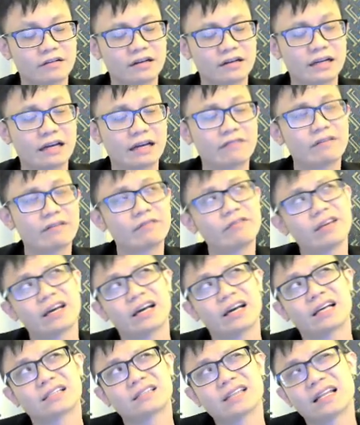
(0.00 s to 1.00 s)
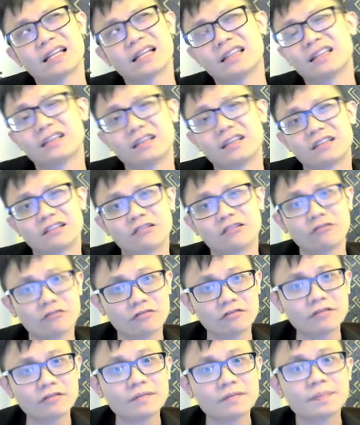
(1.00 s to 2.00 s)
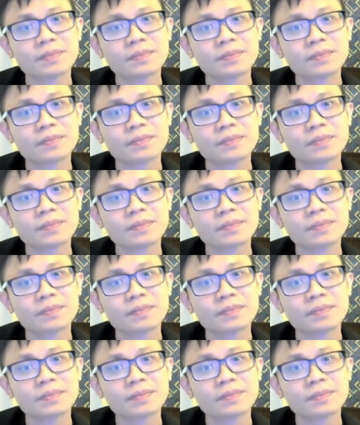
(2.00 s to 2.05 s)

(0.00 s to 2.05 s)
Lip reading: Like when we are standard 2,